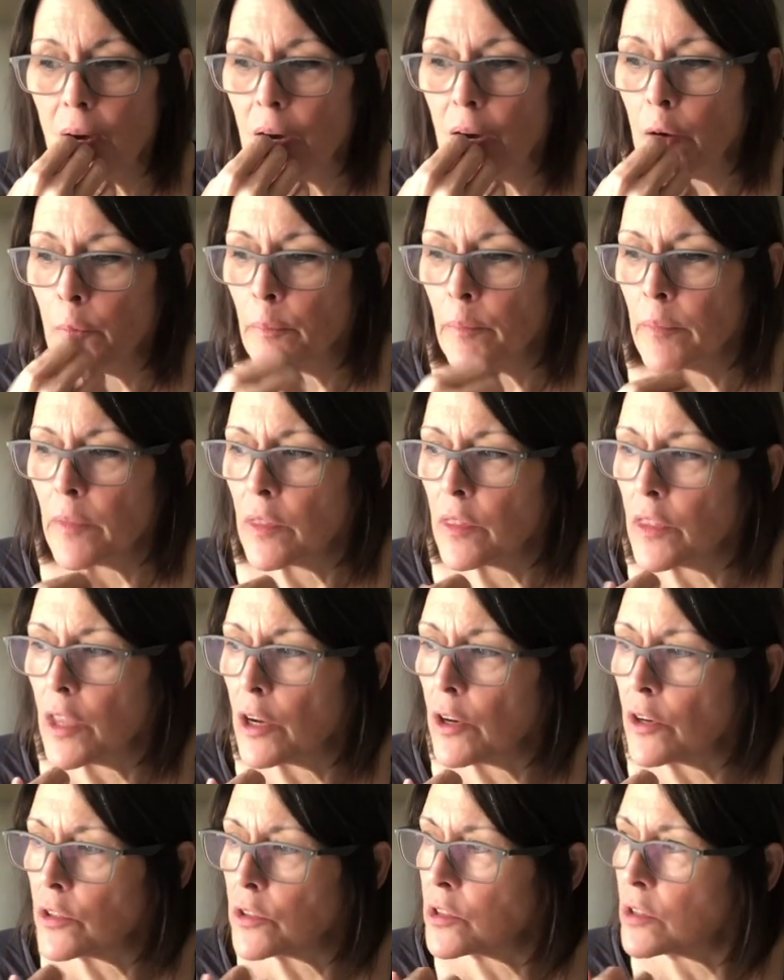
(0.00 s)
Um,
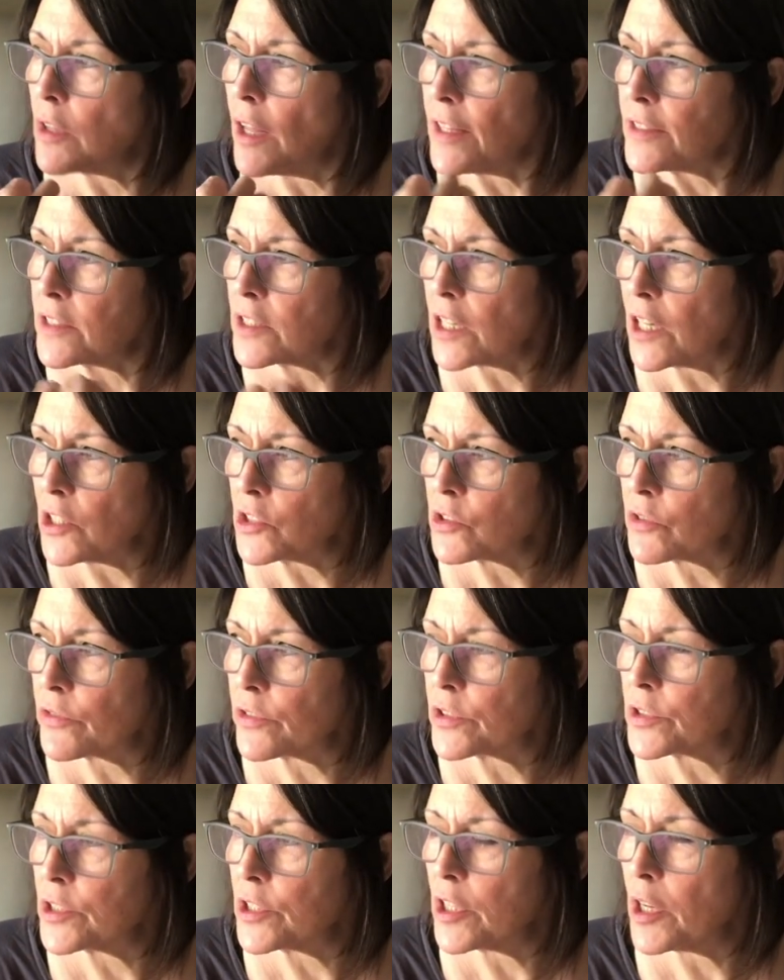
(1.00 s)
there's lots of
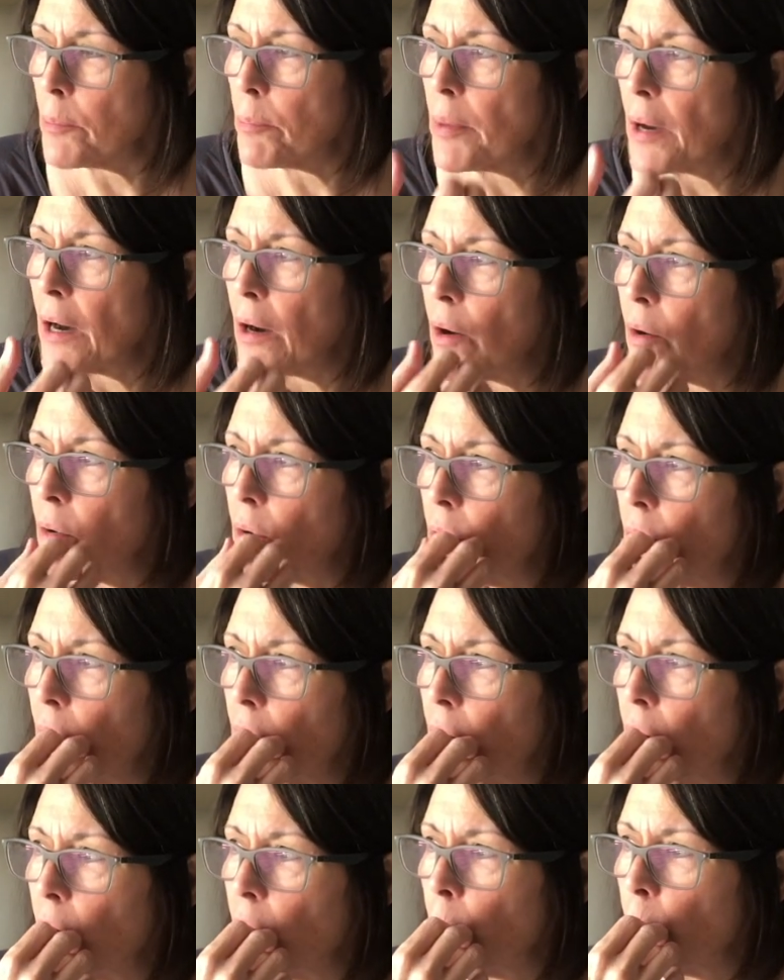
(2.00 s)
controversy about
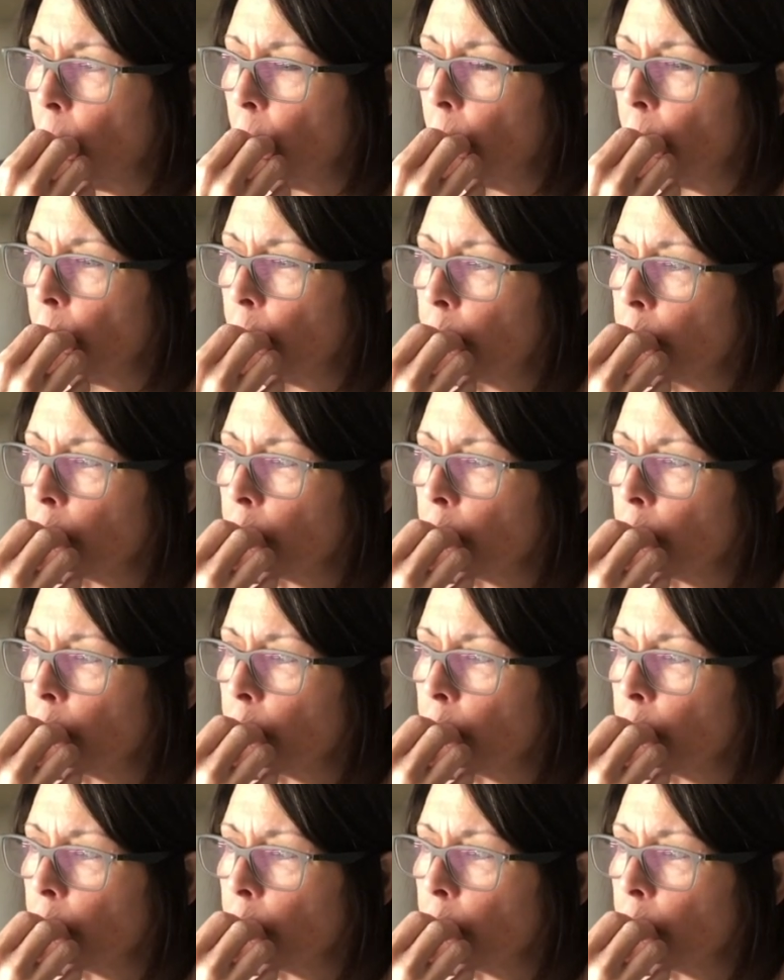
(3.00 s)
um,